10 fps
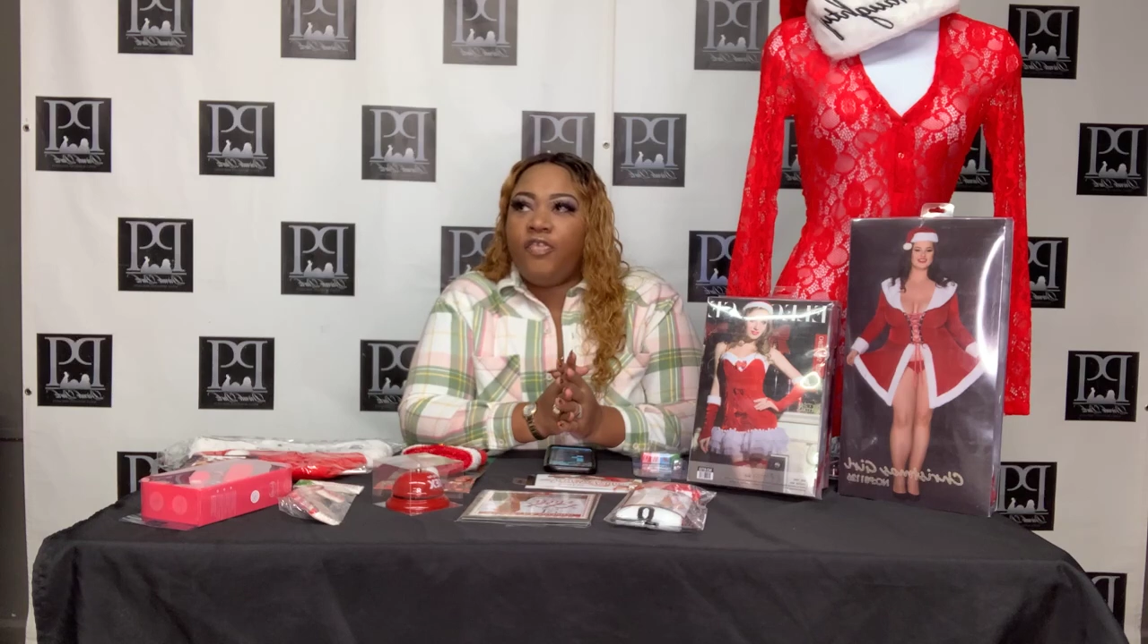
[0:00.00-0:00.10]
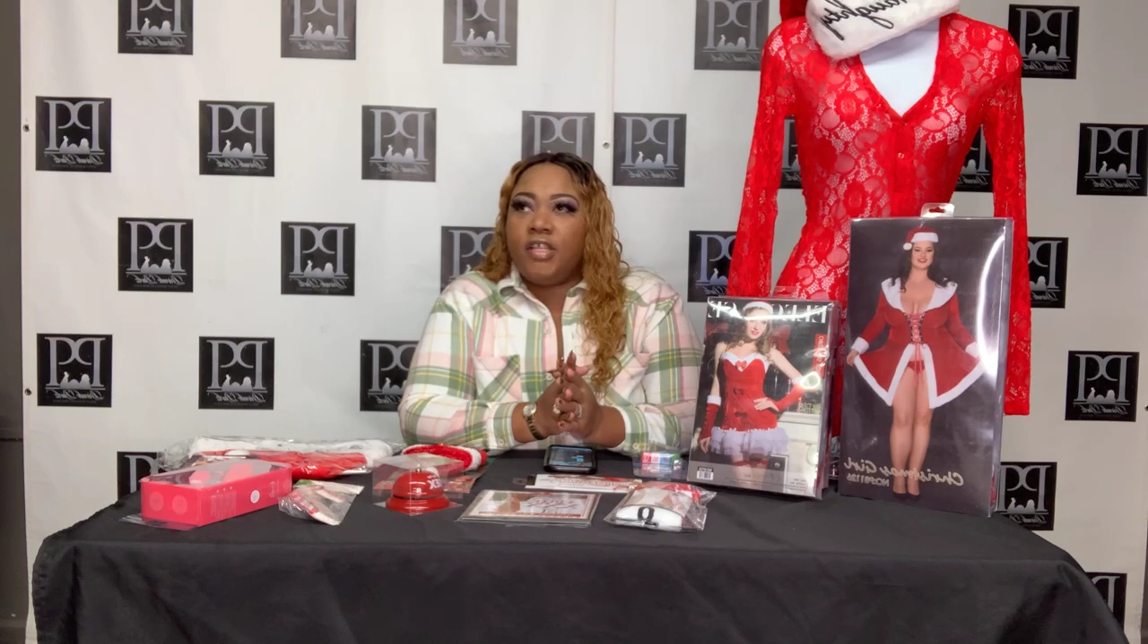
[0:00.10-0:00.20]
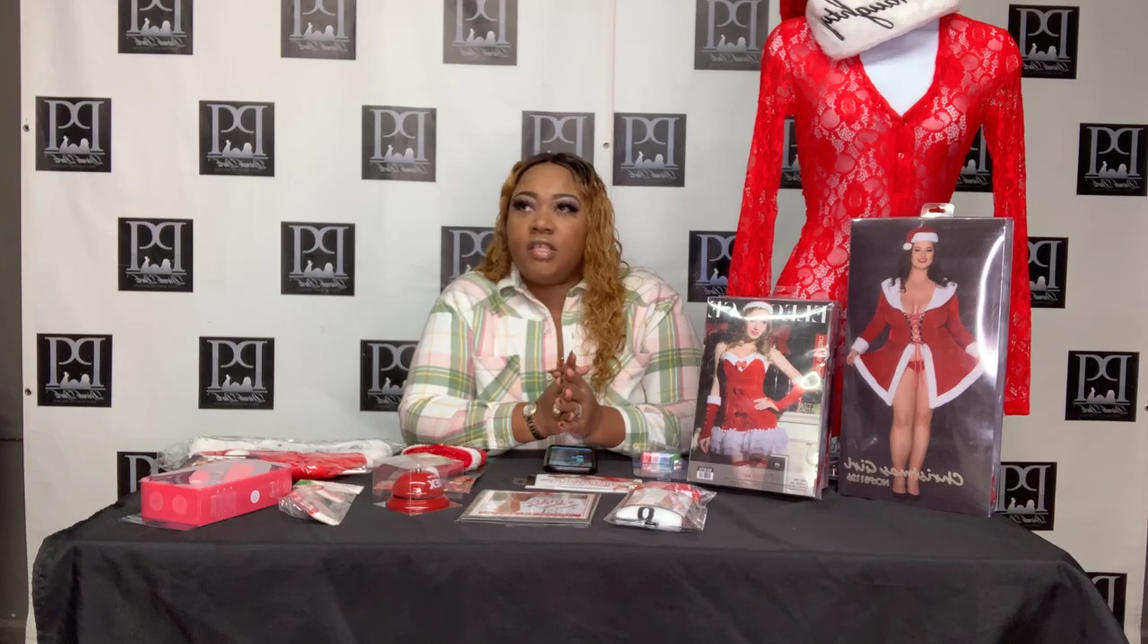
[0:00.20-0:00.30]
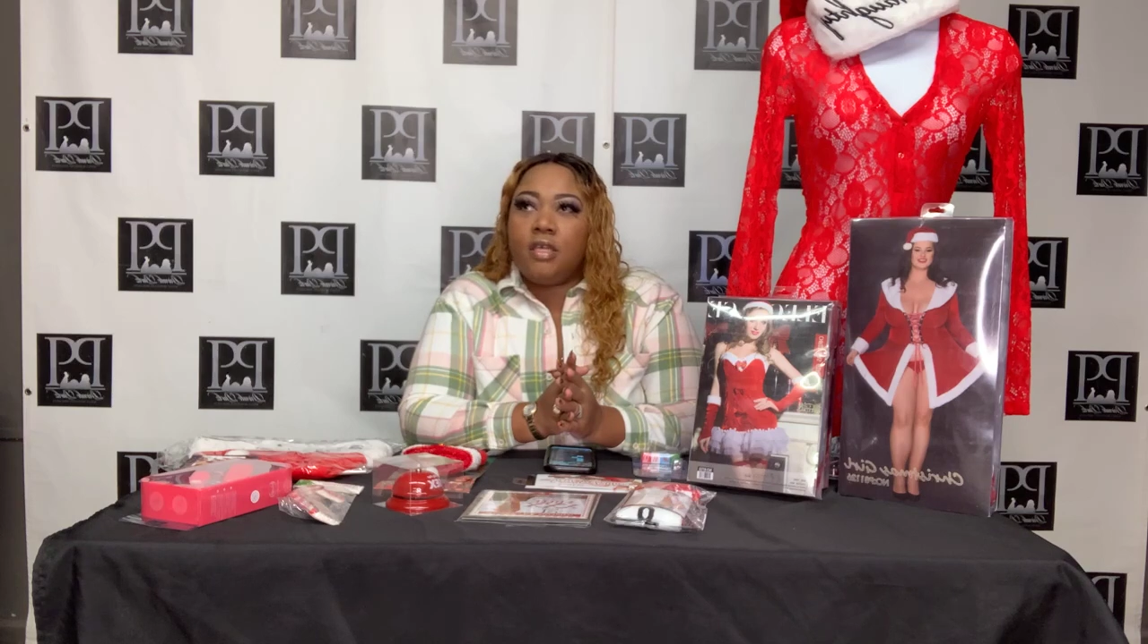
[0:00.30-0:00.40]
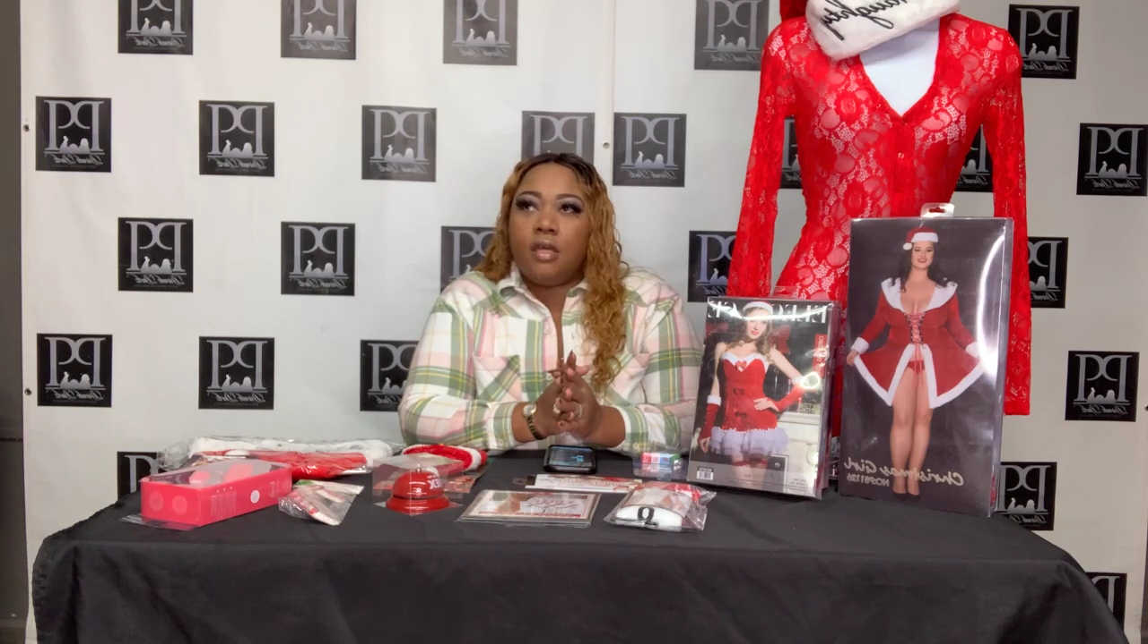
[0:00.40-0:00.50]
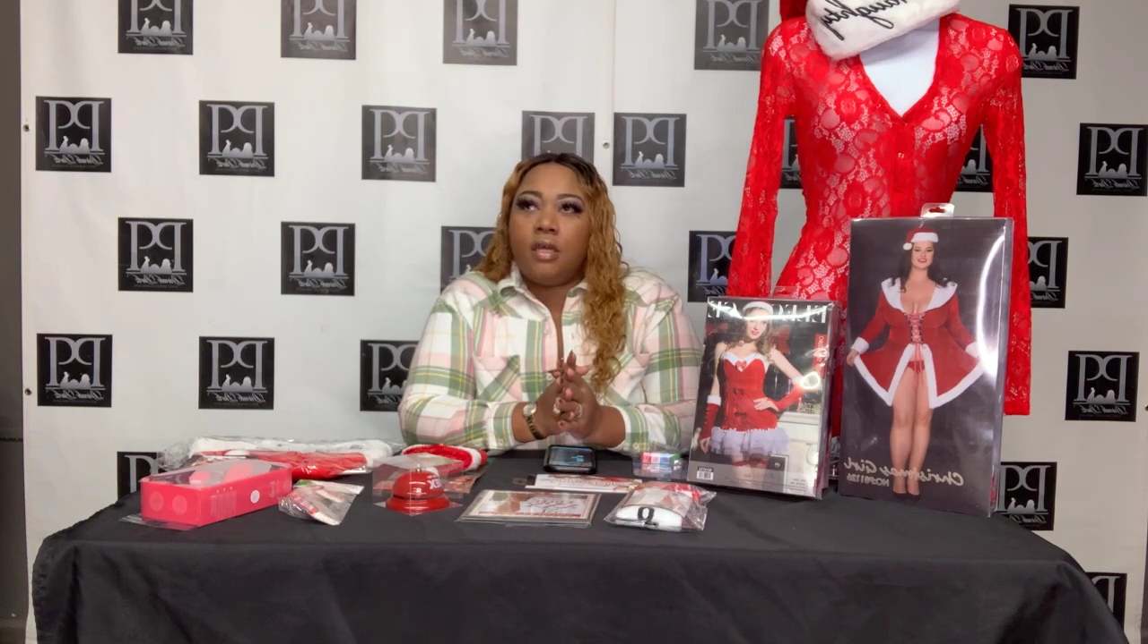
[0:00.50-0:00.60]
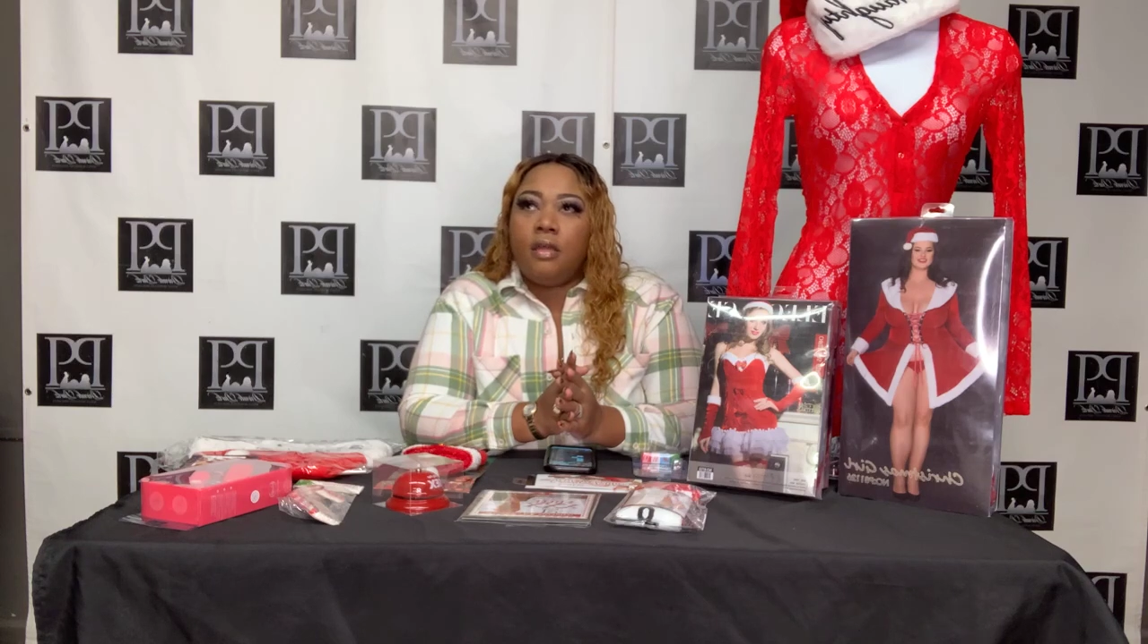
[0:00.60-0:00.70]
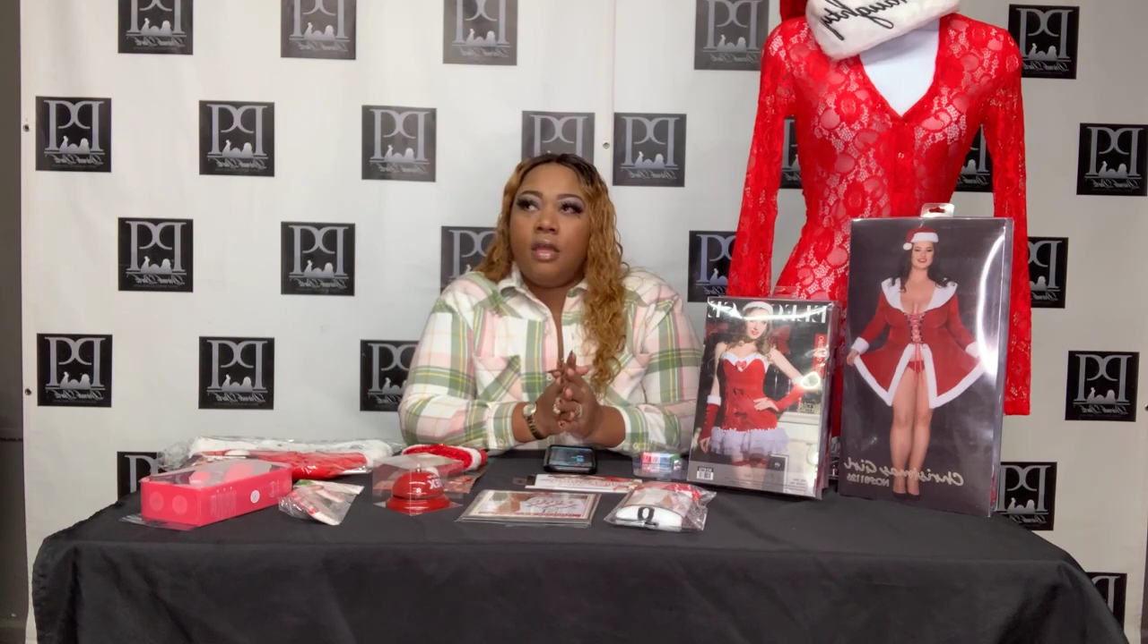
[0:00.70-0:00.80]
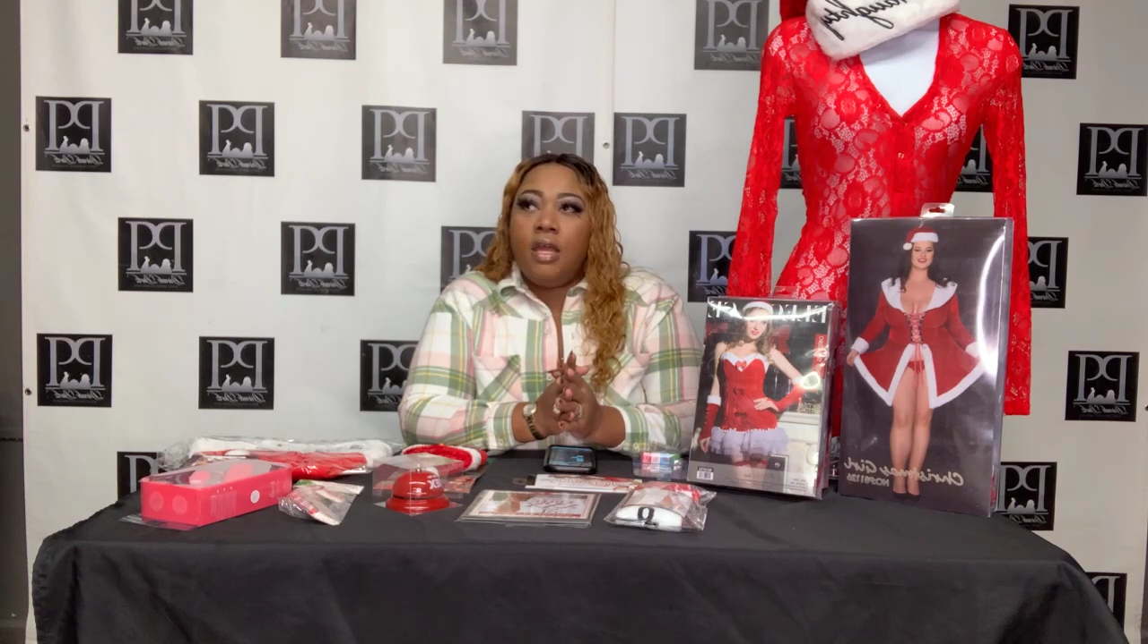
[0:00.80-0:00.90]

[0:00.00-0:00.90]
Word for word: into,